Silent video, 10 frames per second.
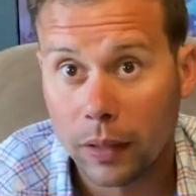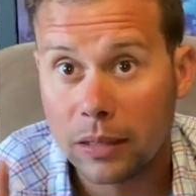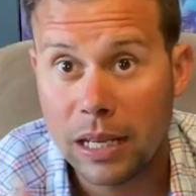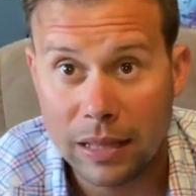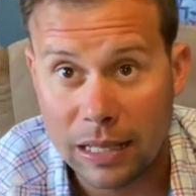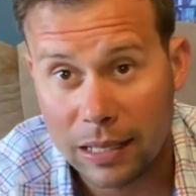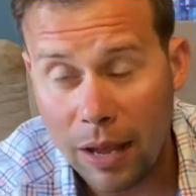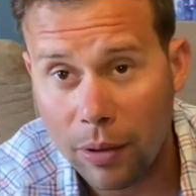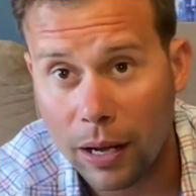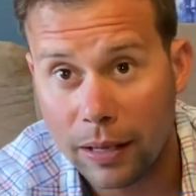take that
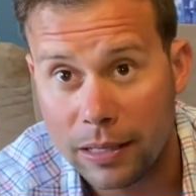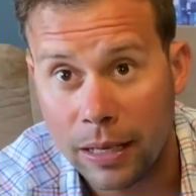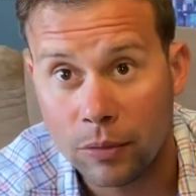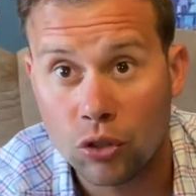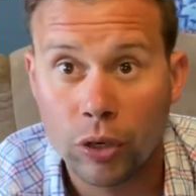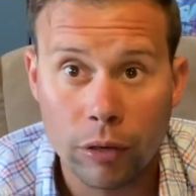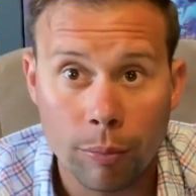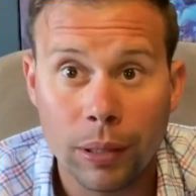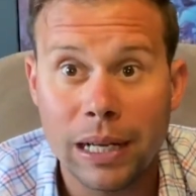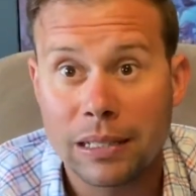same concept and try to
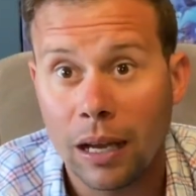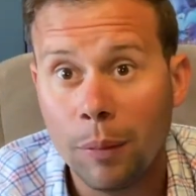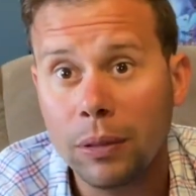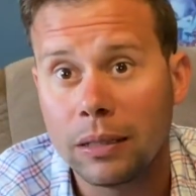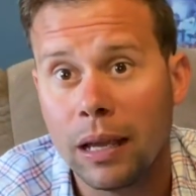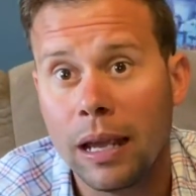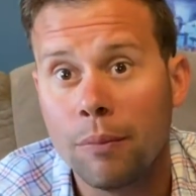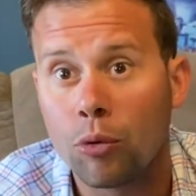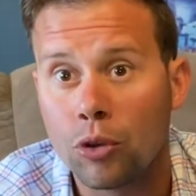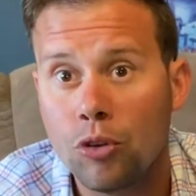apply it to upland
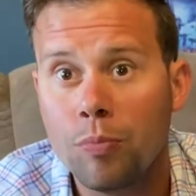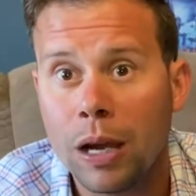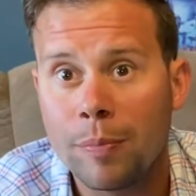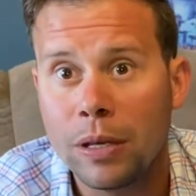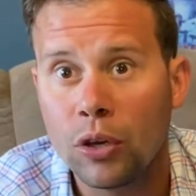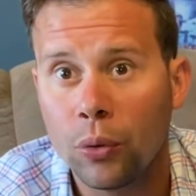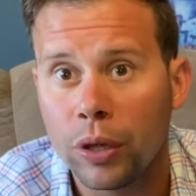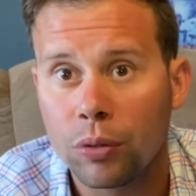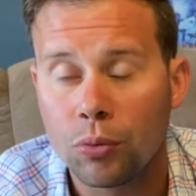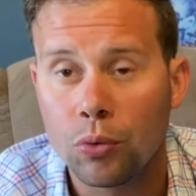game where you might be
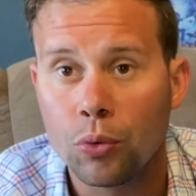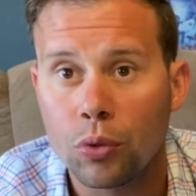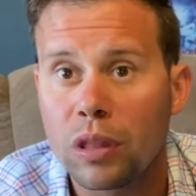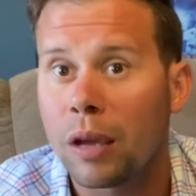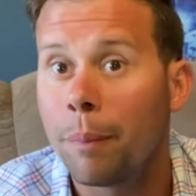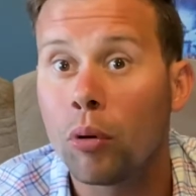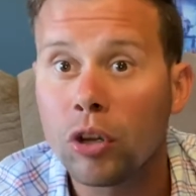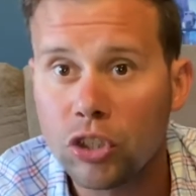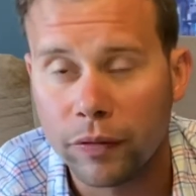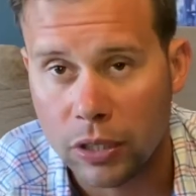going through thick
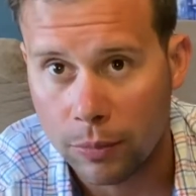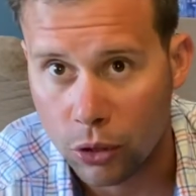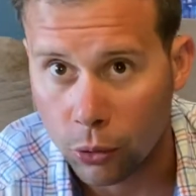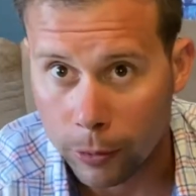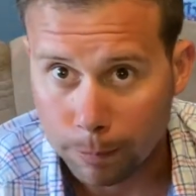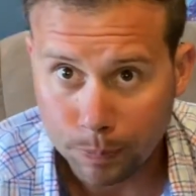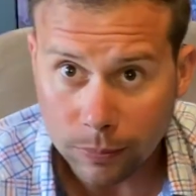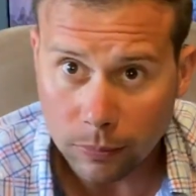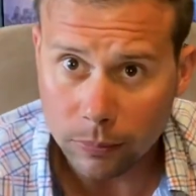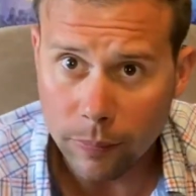brush of some sort,
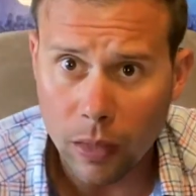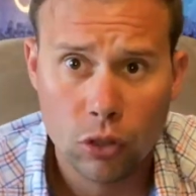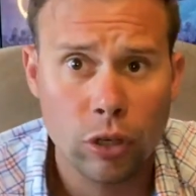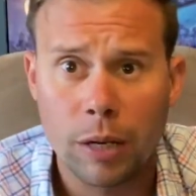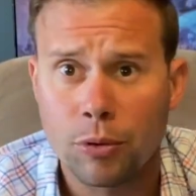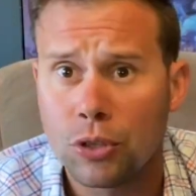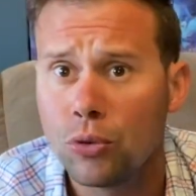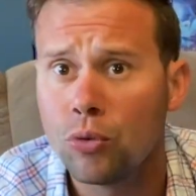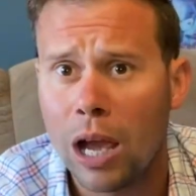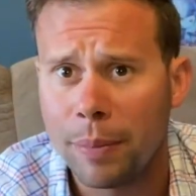trying to
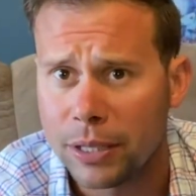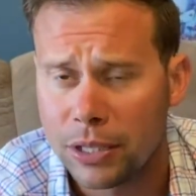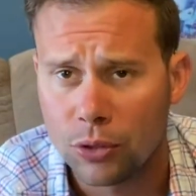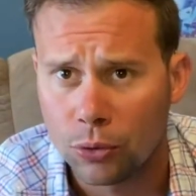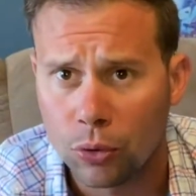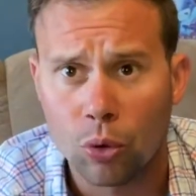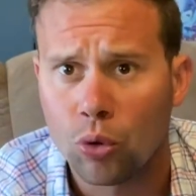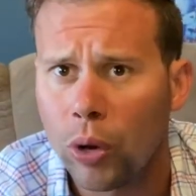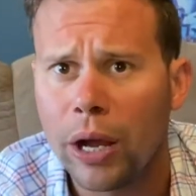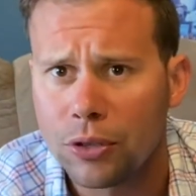pursue rabbits or, or
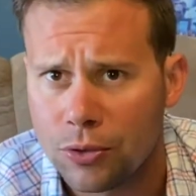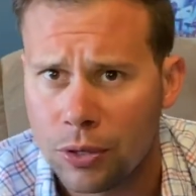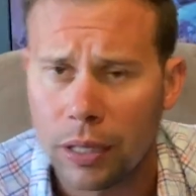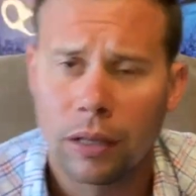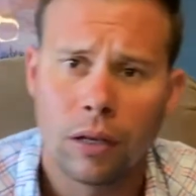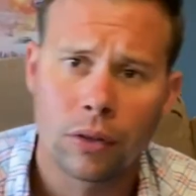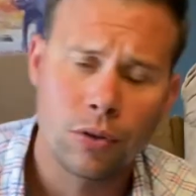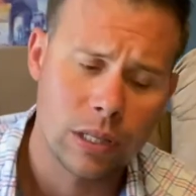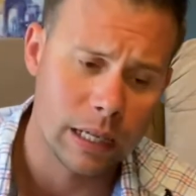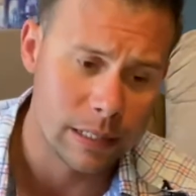grouse or something along
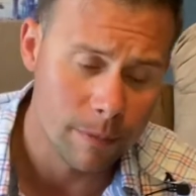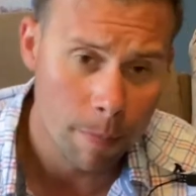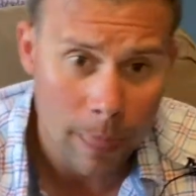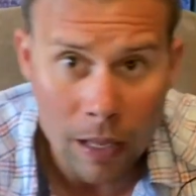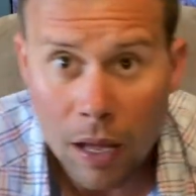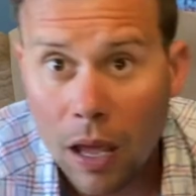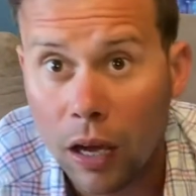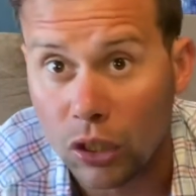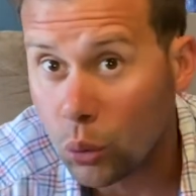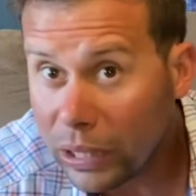those lines.
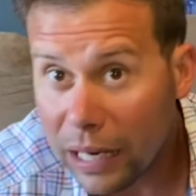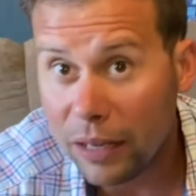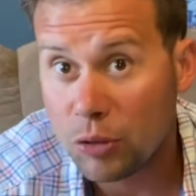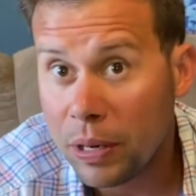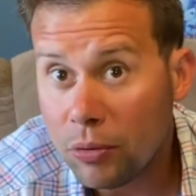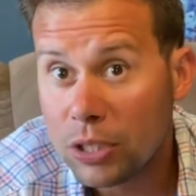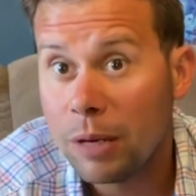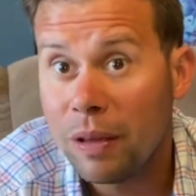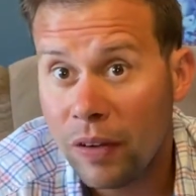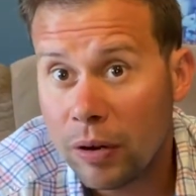A 28 inch barrel is
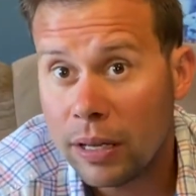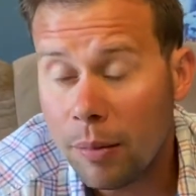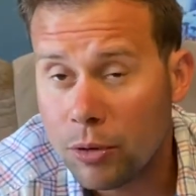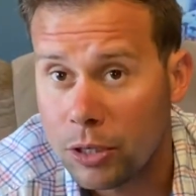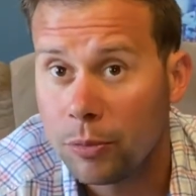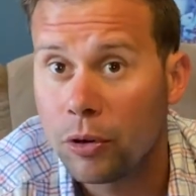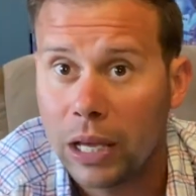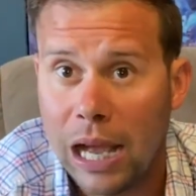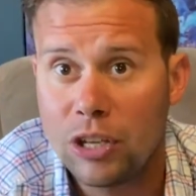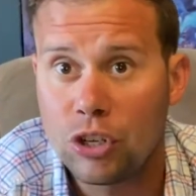going to be very cumbersome. You're going
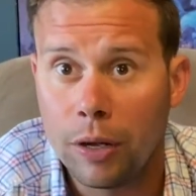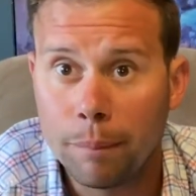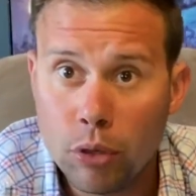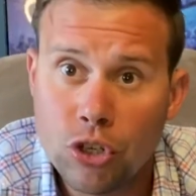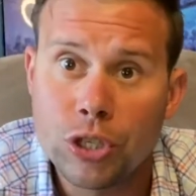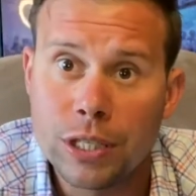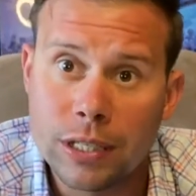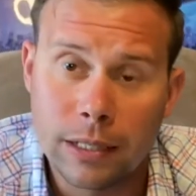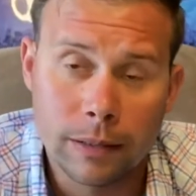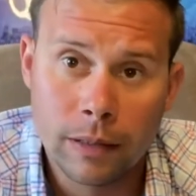to catch it on
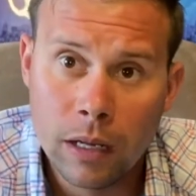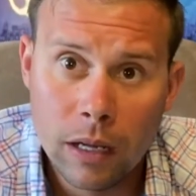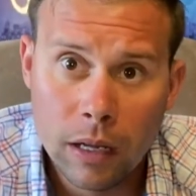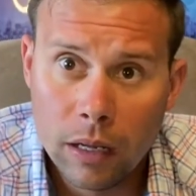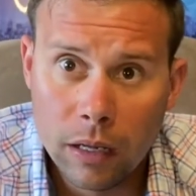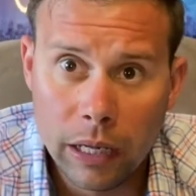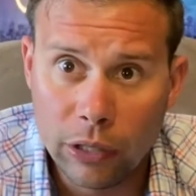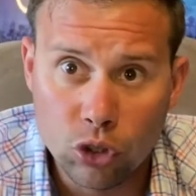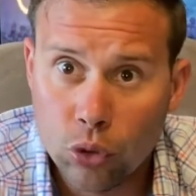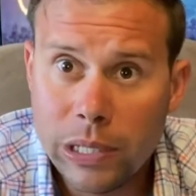bushes and,
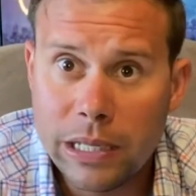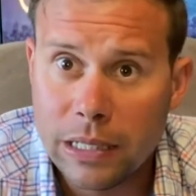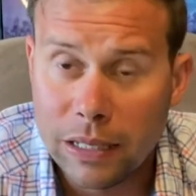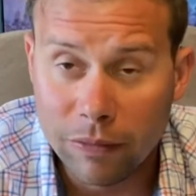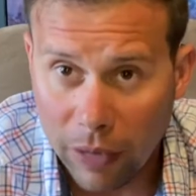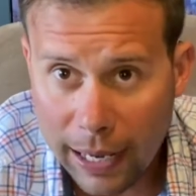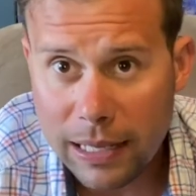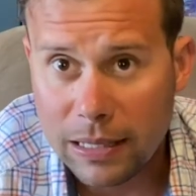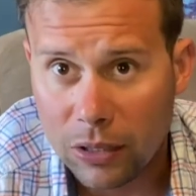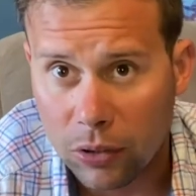and trees and
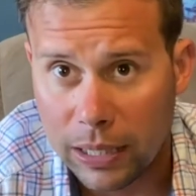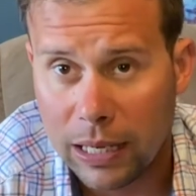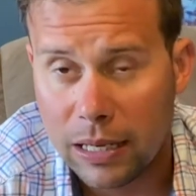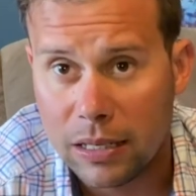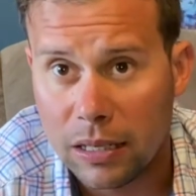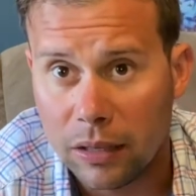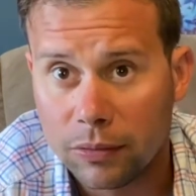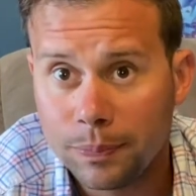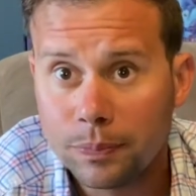vines and all that kind of stuff.